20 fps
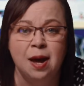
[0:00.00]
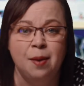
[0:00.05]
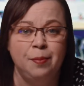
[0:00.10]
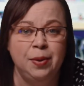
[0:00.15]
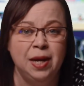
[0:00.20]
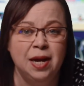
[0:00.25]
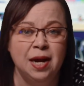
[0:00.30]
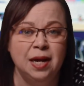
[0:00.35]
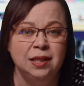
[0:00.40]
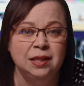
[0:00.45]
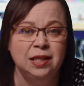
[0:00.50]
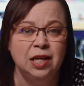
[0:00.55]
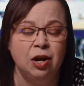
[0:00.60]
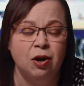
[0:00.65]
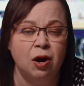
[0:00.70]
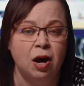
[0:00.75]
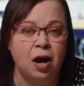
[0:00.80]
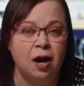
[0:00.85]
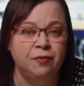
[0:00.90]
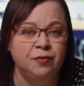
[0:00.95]
Because they
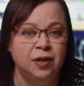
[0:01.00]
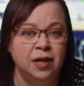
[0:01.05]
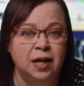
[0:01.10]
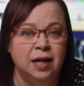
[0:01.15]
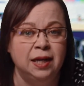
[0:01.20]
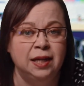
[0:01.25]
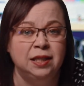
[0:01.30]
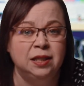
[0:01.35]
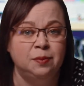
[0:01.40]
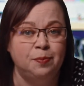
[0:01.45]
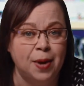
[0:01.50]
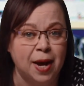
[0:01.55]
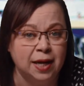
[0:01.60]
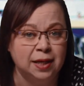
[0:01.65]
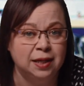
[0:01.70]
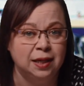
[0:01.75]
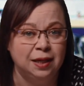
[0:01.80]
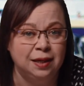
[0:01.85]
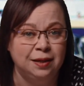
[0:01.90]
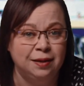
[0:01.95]
are often
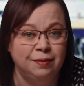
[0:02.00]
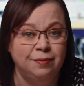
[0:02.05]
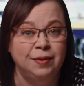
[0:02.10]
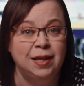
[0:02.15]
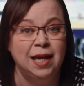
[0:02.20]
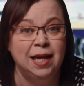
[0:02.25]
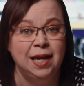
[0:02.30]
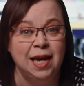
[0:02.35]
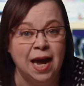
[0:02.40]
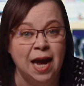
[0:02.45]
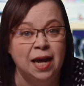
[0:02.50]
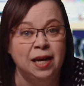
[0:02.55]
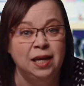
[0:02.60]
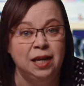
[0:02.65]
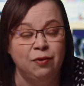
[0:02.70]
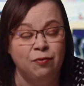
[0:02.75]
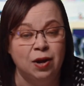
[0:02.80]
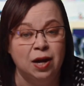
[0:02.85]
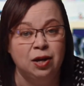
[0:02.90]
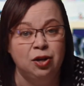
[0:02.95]
unexpected, they can
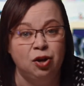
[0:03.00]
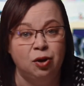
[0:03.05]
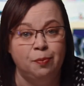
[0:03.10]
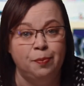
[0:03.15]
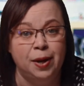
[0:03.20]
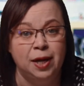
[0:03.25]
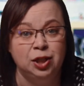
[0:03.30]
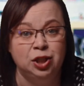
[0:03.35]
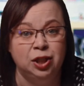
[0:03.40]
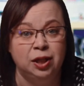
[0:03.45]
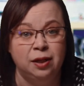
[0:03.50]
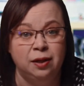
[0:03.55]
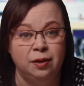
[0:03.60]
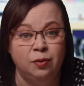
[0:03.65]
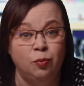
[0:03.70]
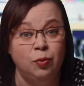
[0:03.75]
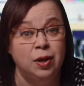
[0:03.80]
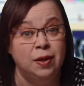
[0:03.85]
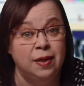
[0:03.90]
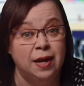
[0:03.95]
derail your budget
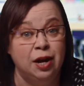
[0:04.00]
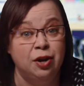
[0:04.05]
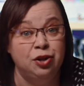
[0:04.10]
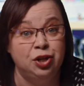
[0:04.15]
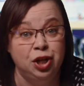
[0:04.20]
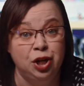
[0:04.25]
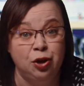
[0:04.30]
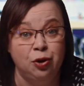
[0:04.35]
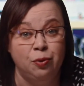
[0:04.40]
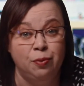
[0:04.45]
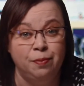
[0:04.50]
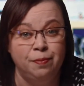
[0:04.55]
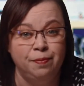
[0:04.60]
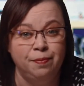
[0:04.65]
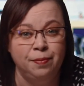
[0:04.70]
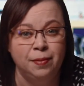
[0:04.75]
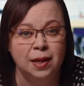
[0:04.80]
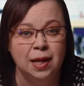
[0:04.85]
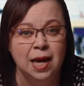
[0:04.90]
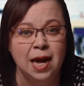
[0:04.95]
when they are due.
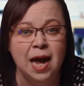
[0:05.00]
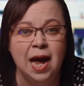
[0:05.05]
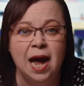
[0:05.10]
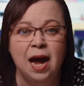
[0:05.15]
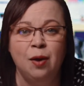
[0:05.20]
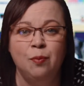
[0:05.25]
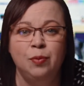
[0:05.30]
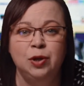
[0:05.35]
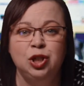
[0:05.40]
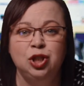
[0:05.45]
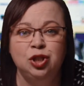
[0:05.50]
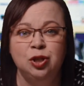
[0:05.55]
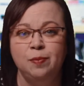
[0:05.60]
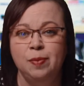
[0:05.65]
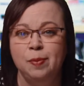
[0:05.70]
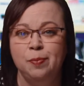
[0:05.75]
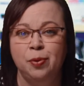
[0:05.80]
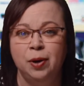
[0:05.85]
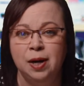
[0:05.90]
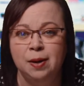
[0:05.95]
And we should
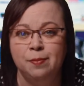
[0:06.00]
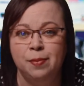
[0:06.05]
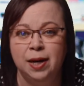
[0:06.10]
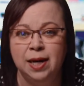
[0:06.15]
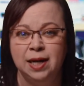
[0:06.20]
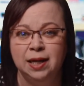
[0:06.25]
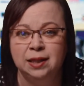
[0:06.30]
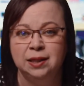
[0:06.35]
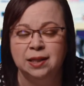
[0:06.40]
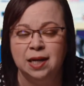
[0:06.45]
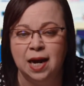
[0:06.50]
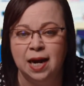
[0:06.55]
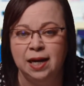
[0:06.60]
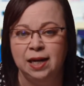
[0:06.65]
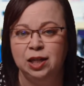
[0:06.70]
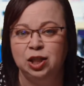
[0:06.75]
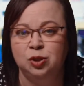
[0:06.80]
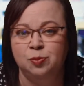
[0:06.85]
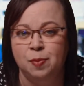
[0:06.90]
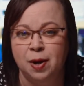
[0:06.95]
be putting money aside
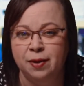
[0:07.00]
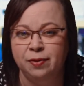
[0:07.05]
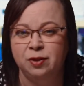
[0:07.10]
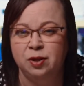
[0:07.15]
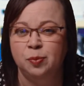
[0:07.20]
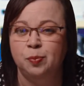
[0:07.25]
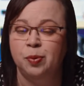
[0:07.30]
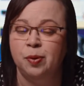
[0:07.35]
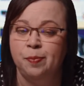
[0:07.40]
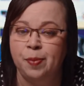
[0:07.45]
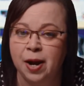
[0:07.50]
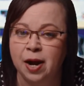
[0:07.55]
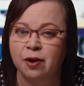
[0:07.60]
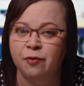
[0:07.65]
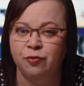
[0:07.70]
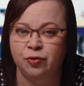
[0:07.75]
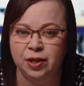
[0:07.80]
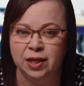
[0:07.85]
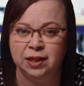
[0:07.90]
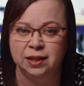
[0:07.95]
each month to prepare
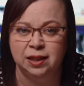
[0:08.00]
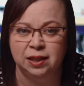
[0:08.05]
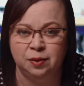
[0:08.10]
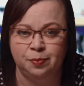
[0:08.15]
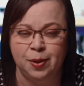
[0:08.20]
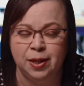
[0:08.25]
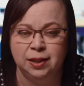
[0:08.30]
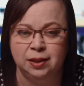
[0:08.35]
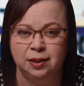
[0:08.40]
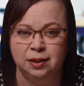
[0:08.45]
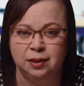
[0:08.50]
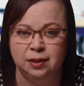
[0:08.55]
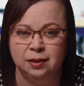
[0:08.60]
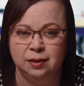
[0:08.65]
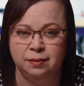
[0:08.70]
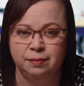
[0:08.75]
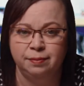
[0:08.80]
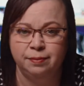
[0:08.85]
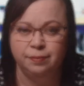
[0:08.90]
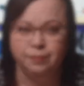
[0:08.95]
for these expenses.